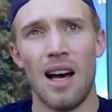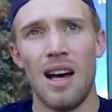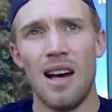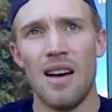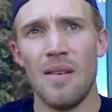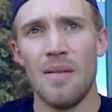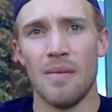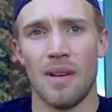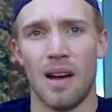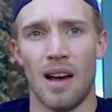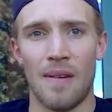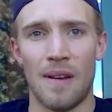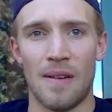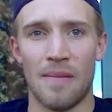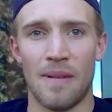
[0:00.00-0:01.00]
I
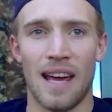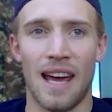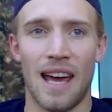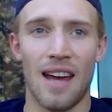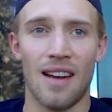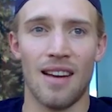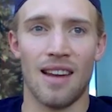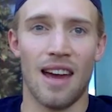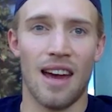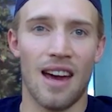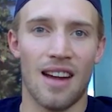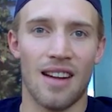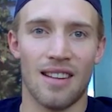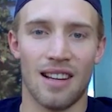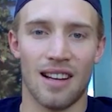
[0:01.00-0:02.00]
mean, in my head,
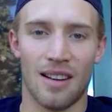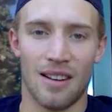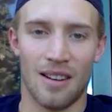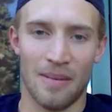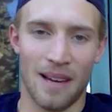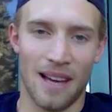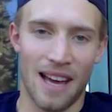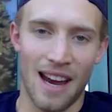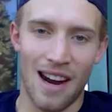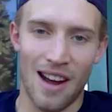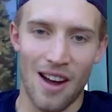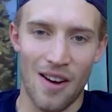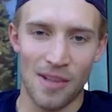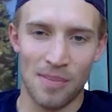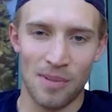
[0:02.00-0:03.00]
yeah, like in my head,
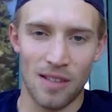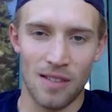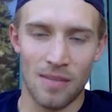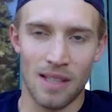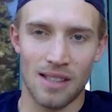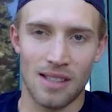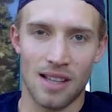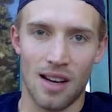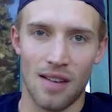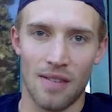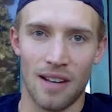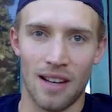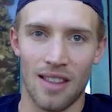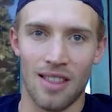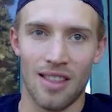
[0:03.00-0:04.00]
I always believed in
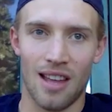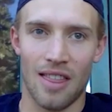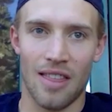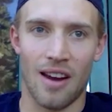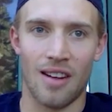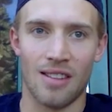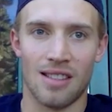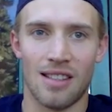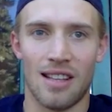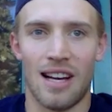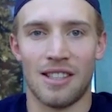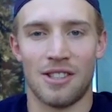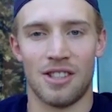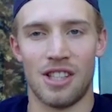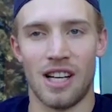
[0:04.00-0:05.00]
myself, and I thought I was on
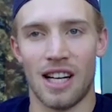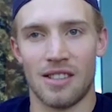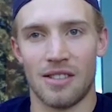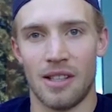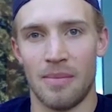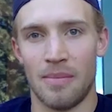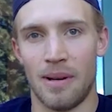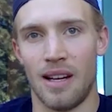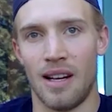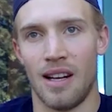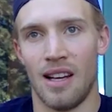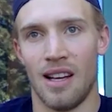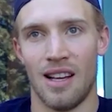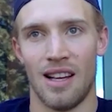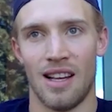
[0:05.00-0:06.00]
that trajectory. But
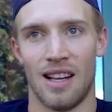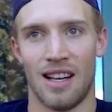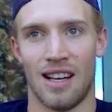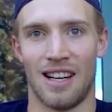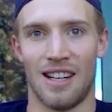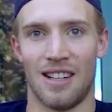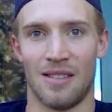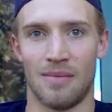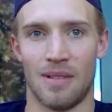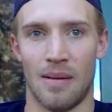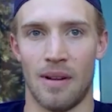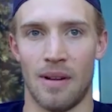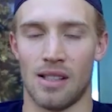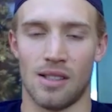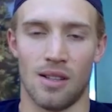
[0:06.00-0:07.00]
I
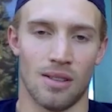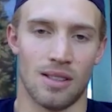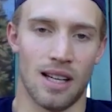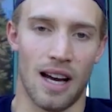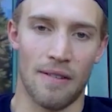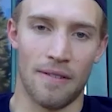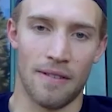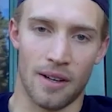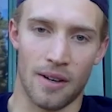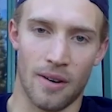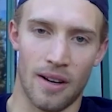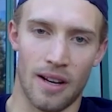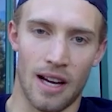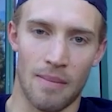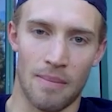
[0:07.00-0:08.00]
mean, it's so tough, like
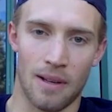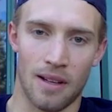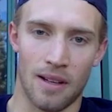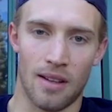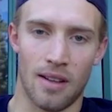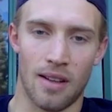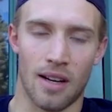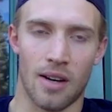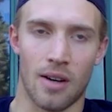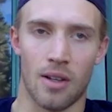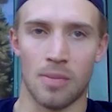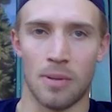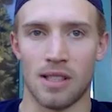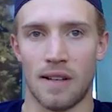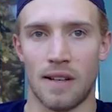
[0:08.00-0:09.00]
growing up, like you had
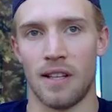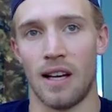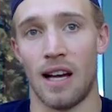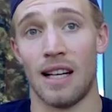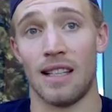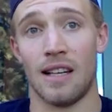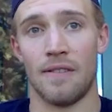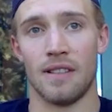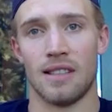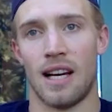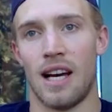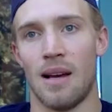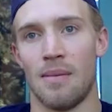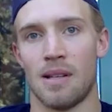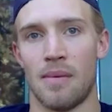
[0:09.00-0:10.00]
growth spurts at different
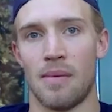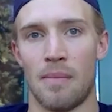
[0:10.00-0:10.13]
times.